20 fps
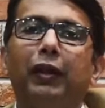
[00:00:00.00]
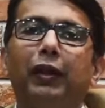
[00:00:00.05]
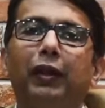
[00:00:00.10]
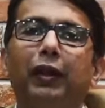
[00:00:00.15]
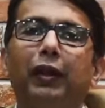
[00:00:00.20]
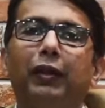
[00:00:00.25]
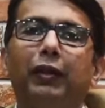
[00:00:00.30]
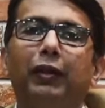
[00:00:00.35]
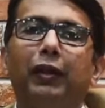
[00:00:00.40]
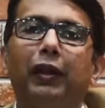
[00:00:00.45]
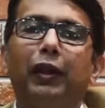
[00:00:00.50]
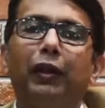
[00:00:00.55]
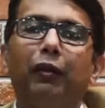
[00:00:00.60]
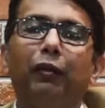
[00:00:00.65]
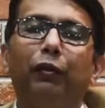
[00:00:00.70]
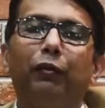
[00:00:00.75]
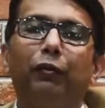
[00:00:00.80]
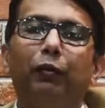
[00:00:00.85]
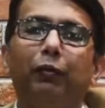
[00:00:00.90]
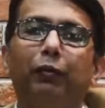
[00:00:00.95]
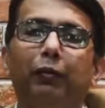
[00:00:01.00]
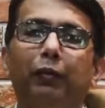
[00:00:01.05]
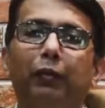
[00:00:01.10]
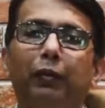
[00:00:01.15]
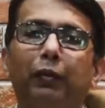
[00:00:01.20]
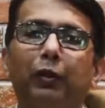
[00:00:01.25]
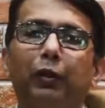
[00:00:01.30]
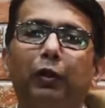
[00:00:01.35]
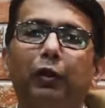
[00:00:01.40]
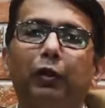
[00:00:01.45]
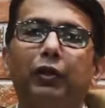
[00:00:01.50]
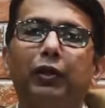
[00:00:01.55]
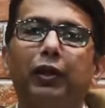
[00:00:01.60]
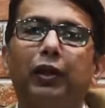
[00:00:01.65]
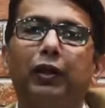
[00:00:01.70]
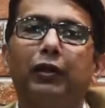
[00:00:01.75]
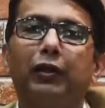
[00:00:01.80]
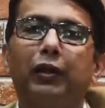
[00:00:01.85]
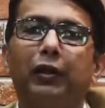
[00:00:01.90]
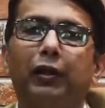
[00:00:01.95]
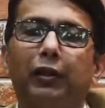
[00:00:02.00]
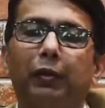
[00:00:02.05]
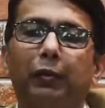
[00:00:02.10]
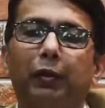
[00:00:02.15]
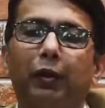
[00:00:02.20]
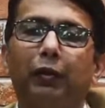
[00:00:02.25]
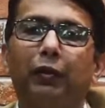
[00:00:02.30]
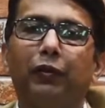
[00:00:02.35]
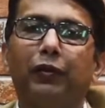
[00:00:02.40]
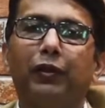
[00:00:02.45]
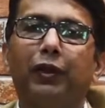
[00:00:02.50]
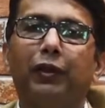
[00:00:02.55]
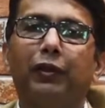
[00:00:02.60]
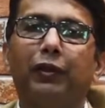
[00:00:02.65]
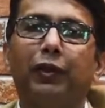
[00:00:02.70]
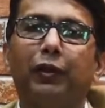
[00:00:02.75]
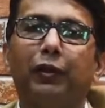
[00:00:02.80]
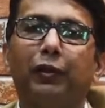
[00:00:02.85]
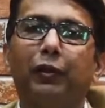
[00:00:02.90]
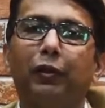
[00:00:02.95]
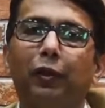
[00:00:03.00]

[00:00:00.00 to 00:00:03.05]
and they have good success, amount of success,